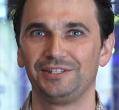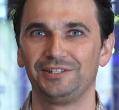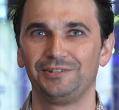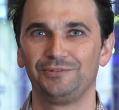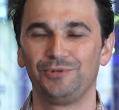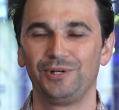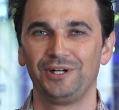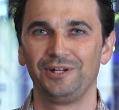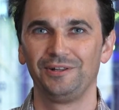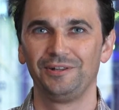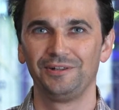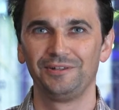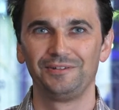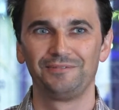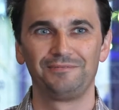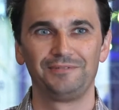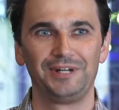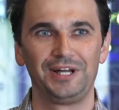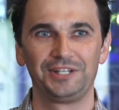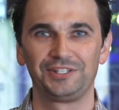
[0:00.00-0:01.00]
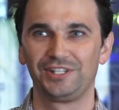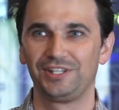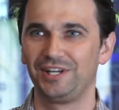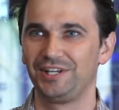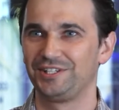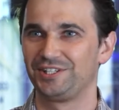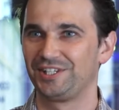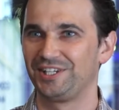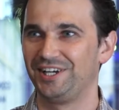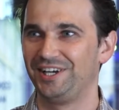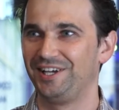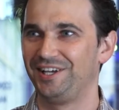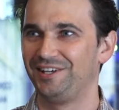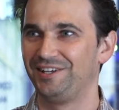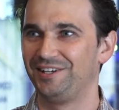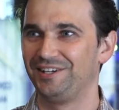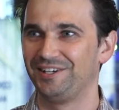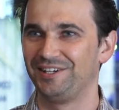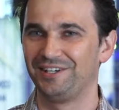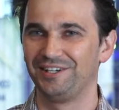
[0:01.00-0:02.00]
Well, as they
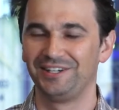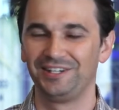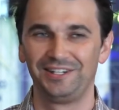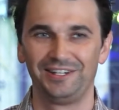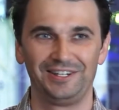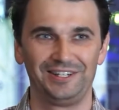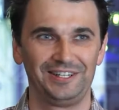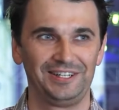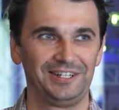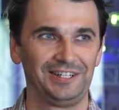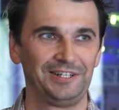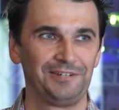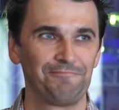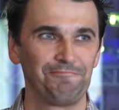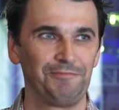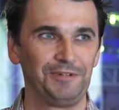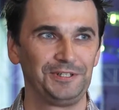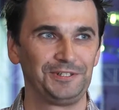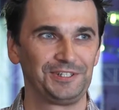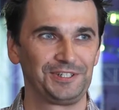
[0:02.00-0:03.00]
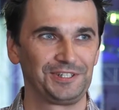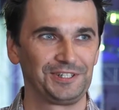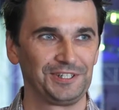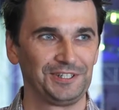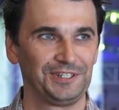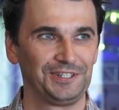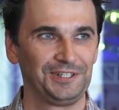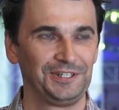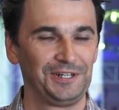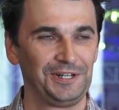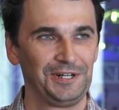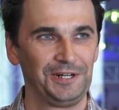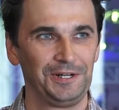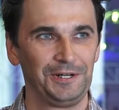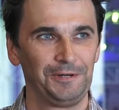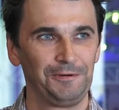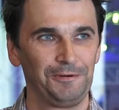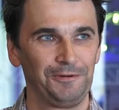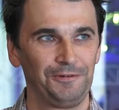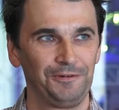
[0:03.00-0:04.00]
say, it's
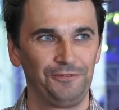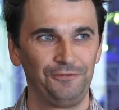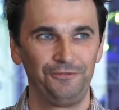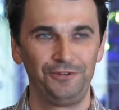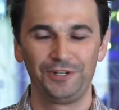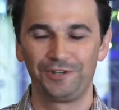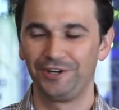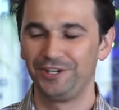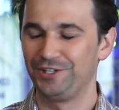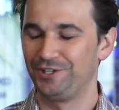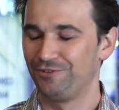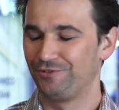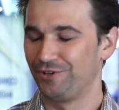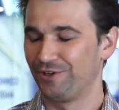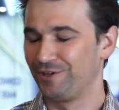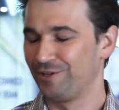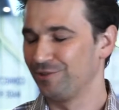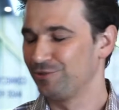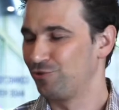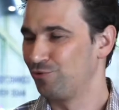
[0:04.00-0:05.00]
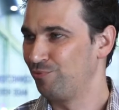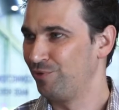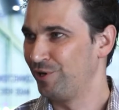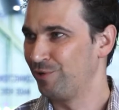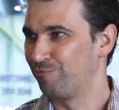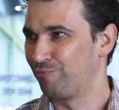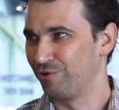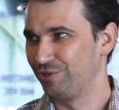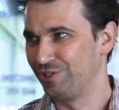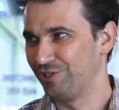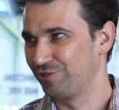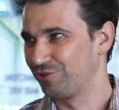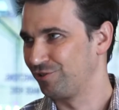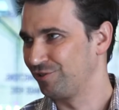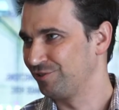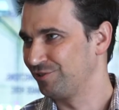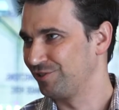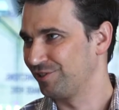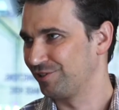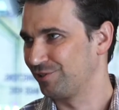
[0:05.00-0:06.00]
very difficult to make
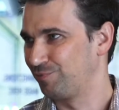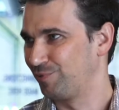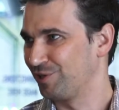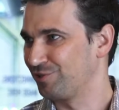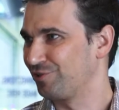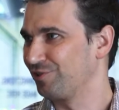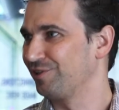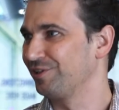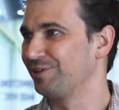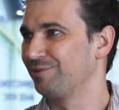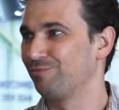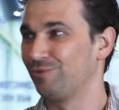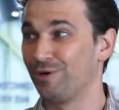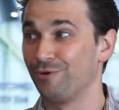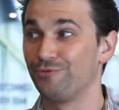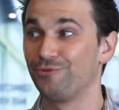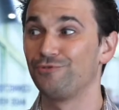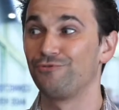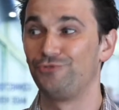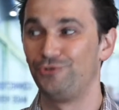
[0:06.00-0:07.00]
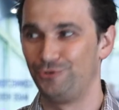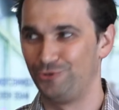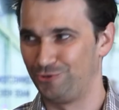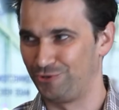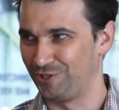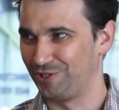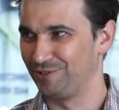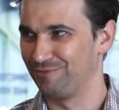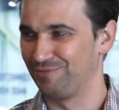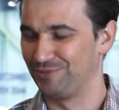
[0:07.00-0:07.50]
predictions, especially about the future.